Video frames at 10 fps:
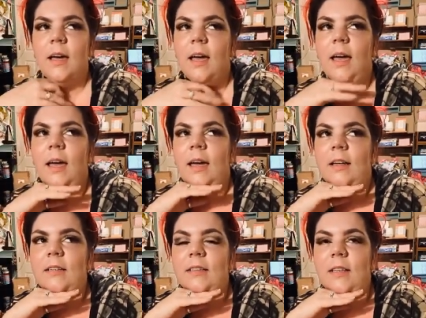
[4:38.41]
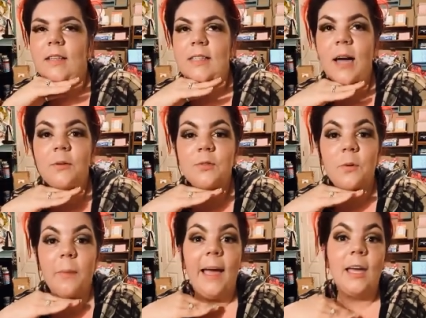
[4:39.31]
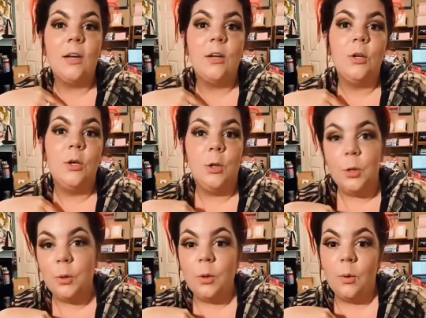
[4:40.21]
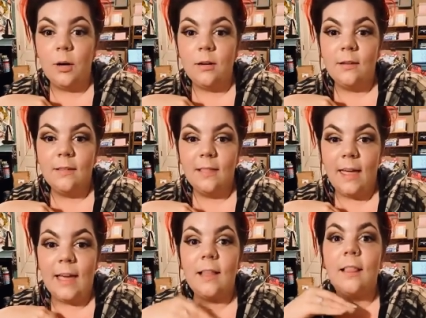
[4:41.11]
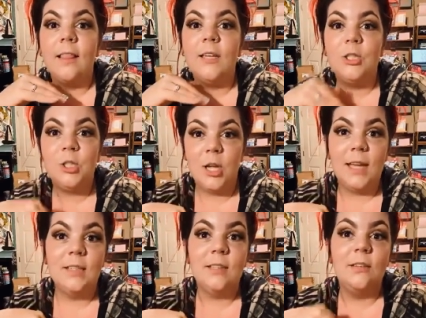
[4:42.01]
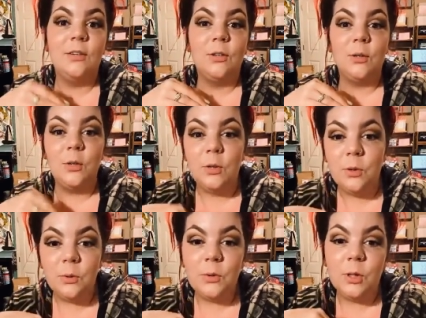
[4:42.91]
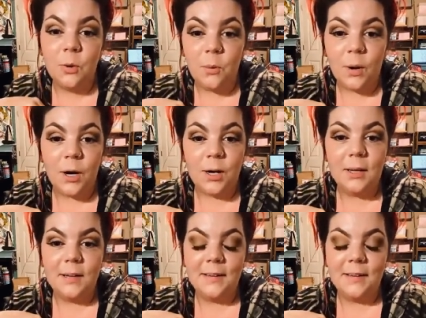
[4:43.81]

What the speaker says: And this guy was from like New York, like legit New York.